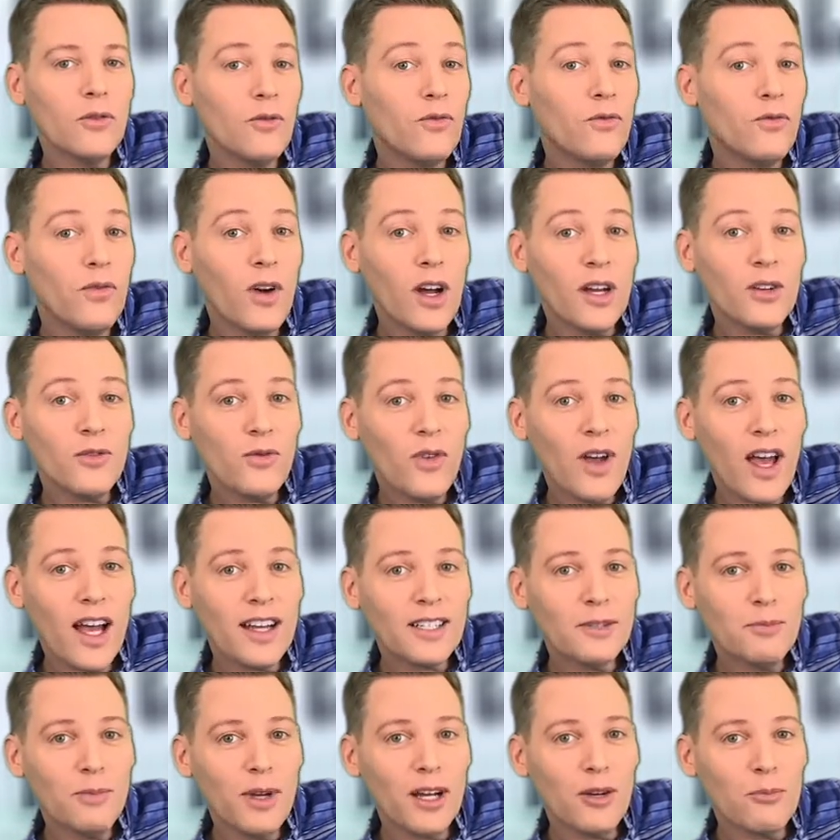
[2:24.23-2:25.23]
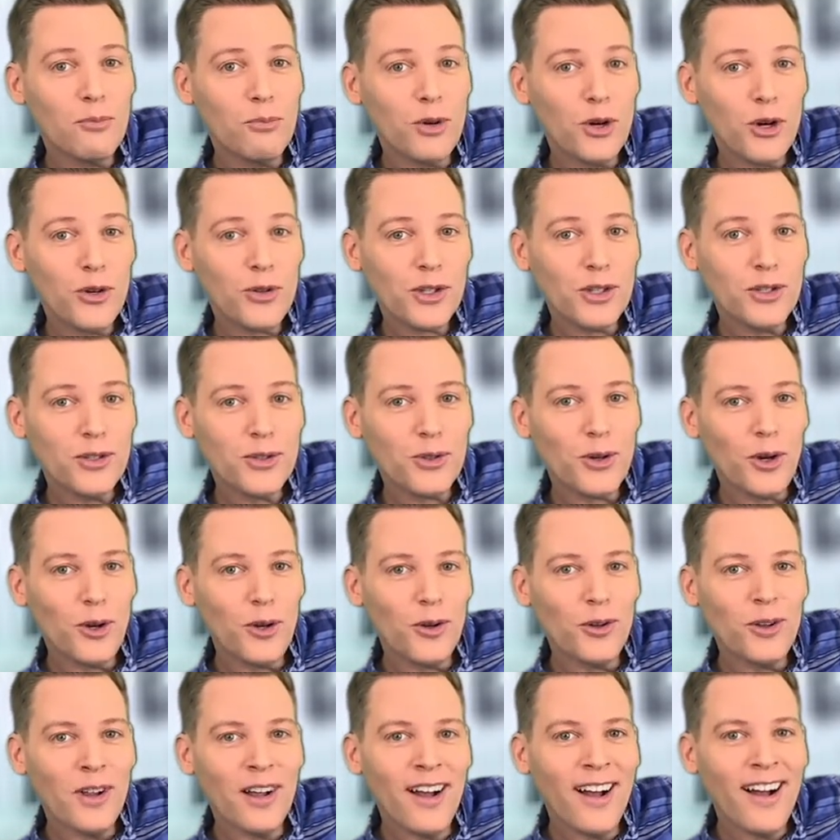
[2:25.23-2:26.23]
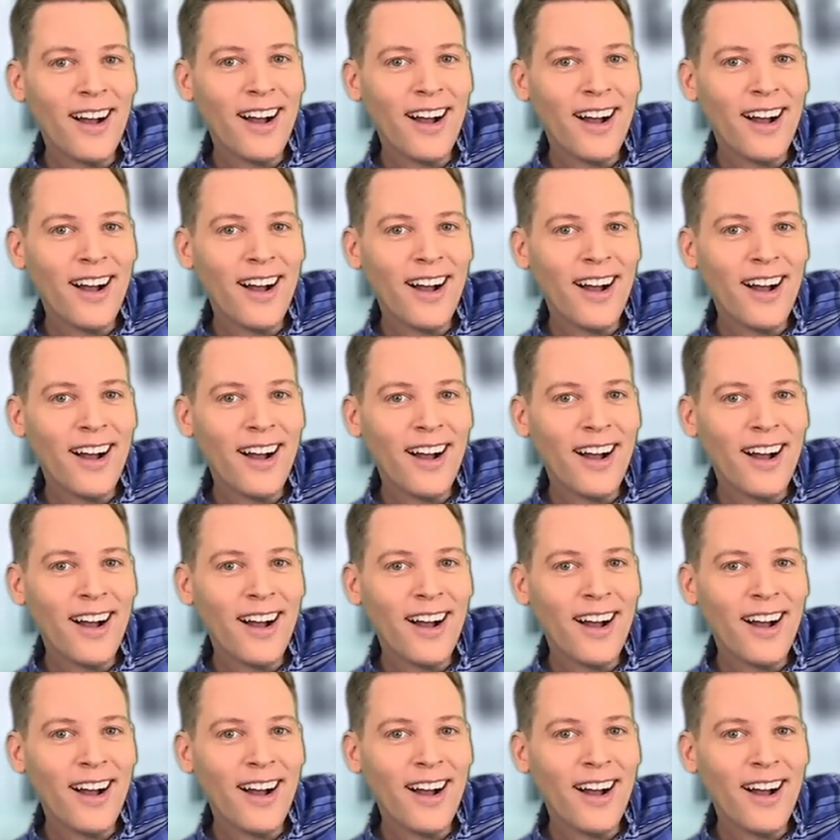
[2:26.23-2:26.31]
Fun fact about birth control,